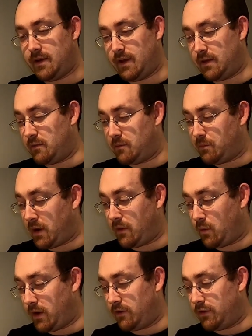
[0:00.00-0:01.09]
And by the
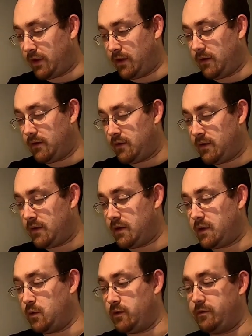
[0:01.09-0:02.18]
way, the
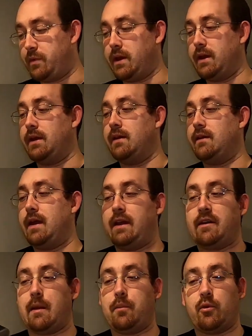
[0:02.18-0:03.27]
USB
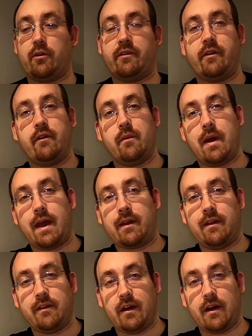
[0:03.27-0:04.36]
A-type ports here in the
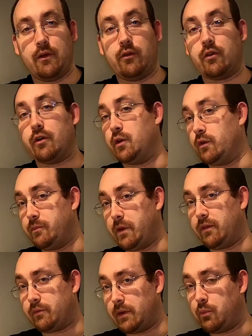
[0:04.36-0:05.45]
back, those are
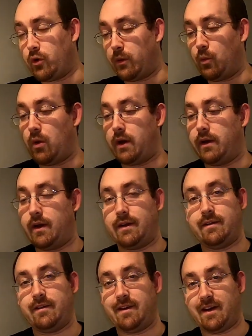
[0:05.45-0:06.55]
USB 3.1,
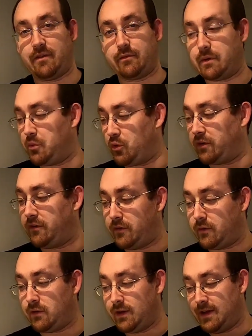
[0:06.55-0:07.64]
not
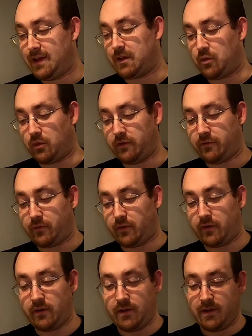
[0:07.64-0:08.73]
3.2. Of course,
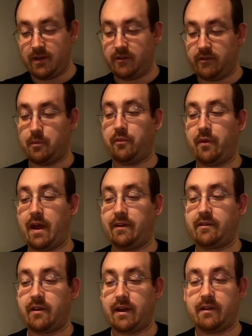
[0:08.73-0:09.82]
for super
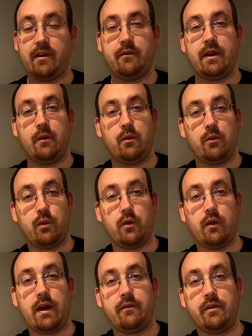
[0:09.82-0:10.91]
fast connectivity, we
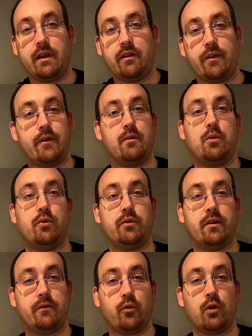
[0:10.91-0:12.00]
do have the Thunderbolt
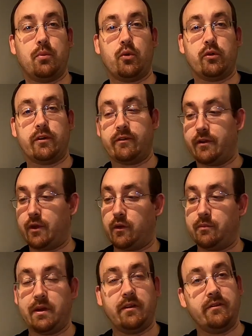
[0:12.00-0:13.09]
4 ports, the
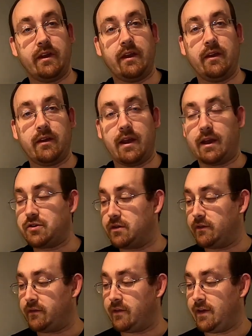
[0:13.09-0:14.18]
USB-C
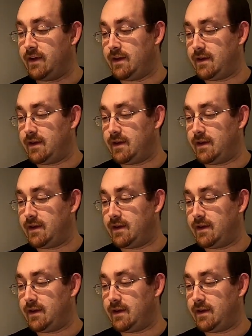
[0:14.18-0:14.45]
connections,